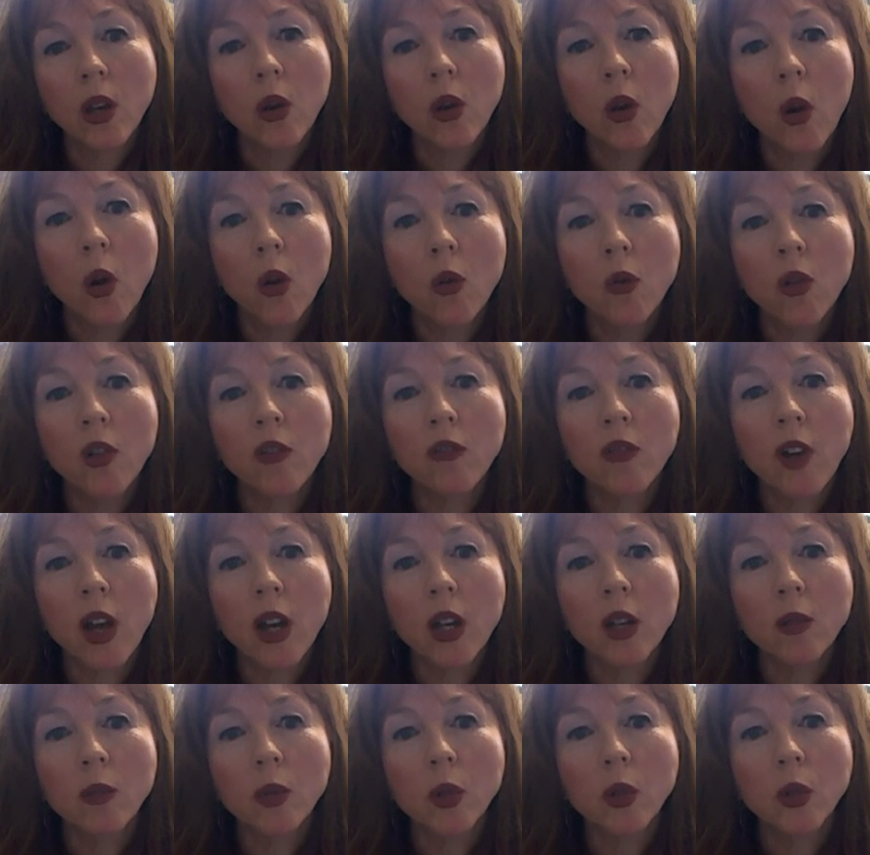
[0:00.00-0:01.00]

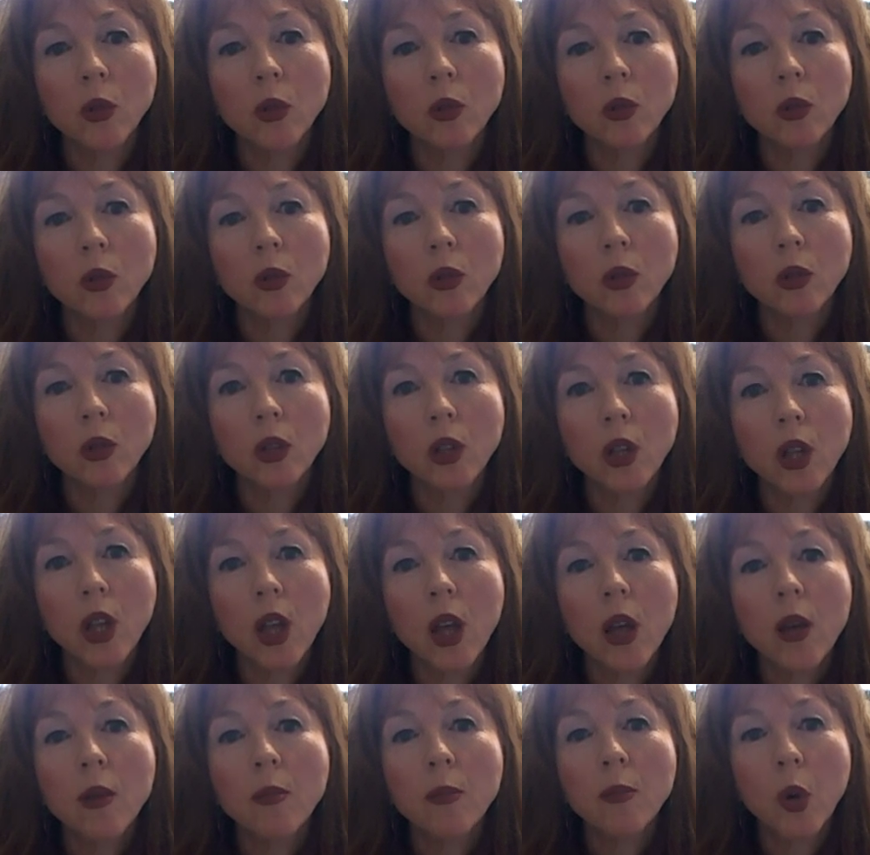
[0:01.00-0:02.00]
non-refundable,
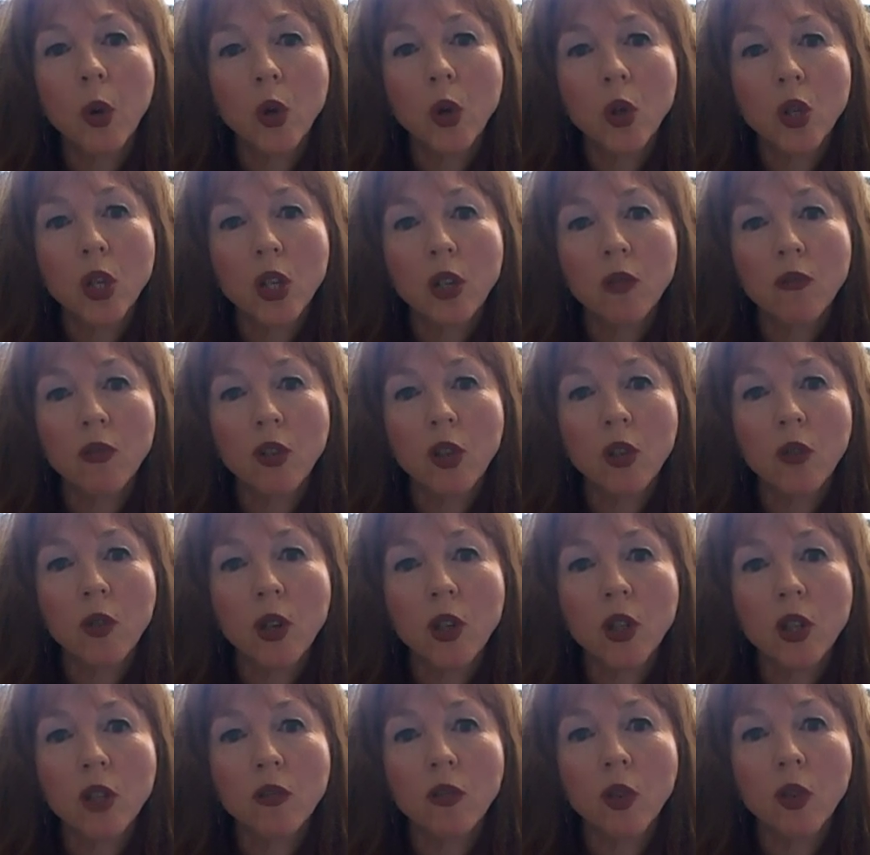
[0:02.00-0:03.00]
booked in for the
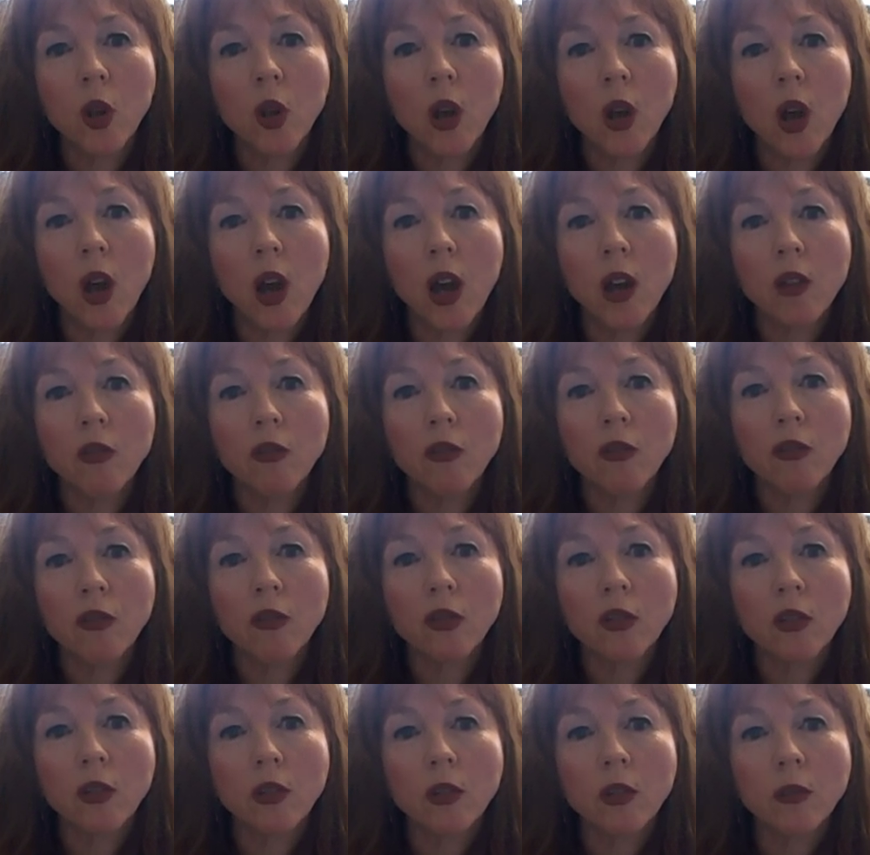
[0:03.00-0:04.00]
rest of your
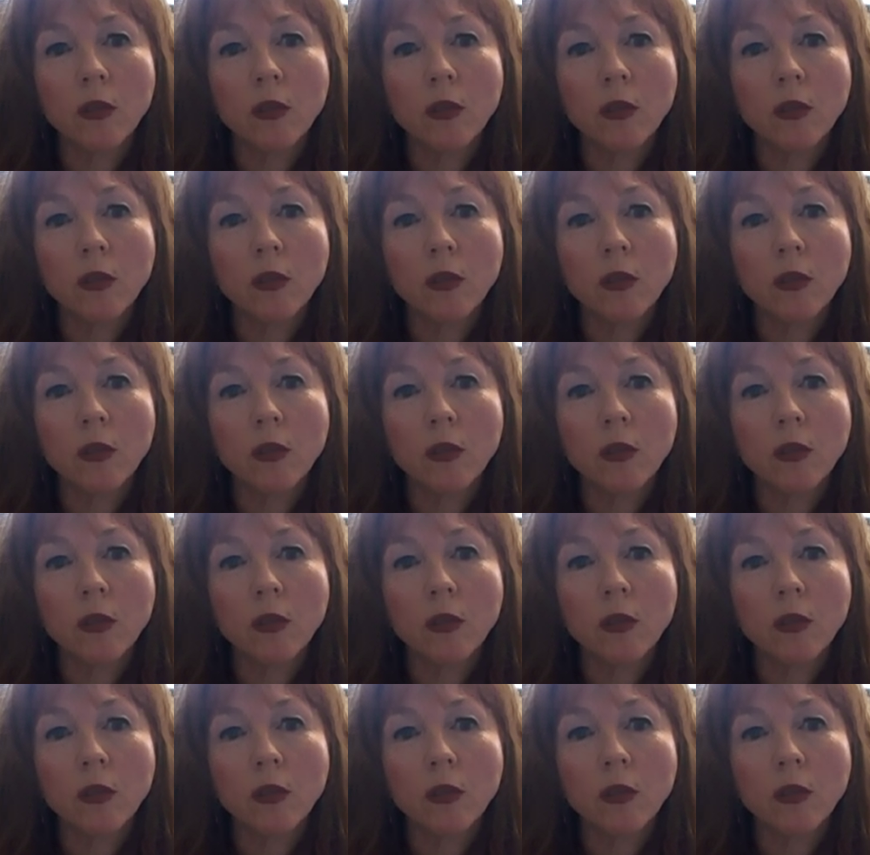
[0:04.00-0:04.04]
life.